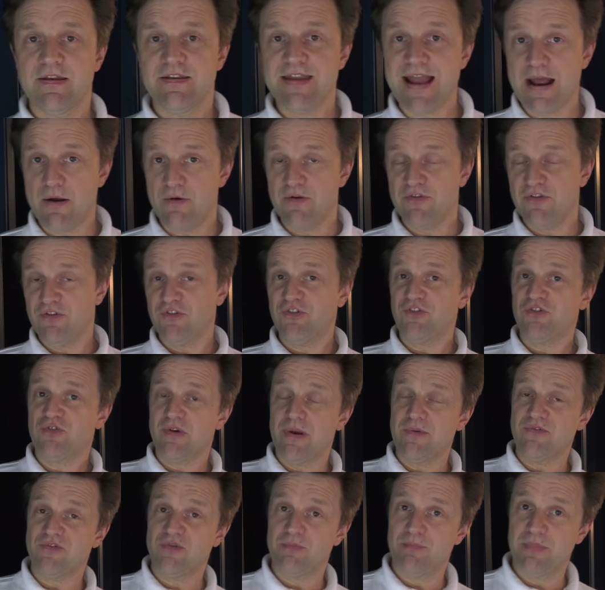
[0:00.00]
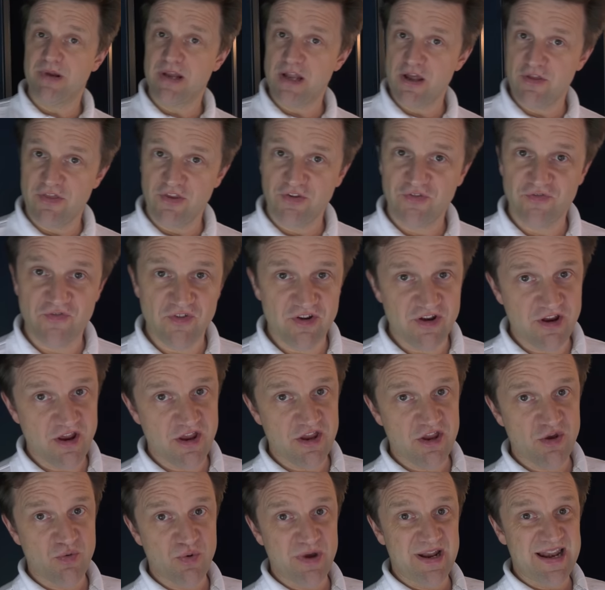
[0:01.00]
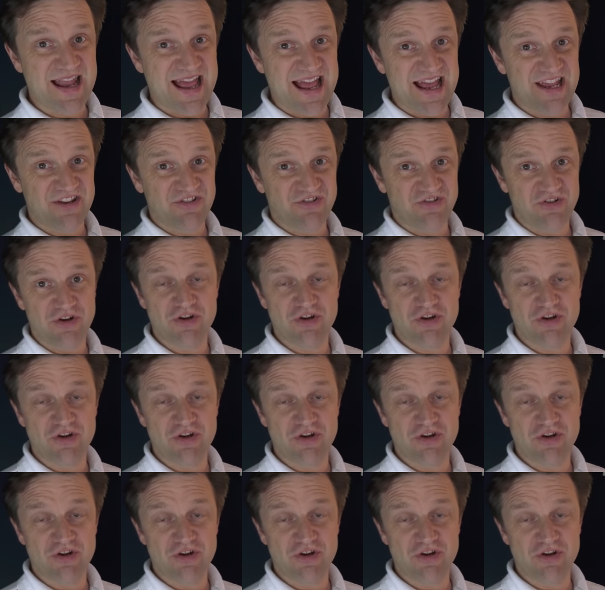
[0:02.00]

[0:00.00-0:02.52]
Now in the description below this video you will as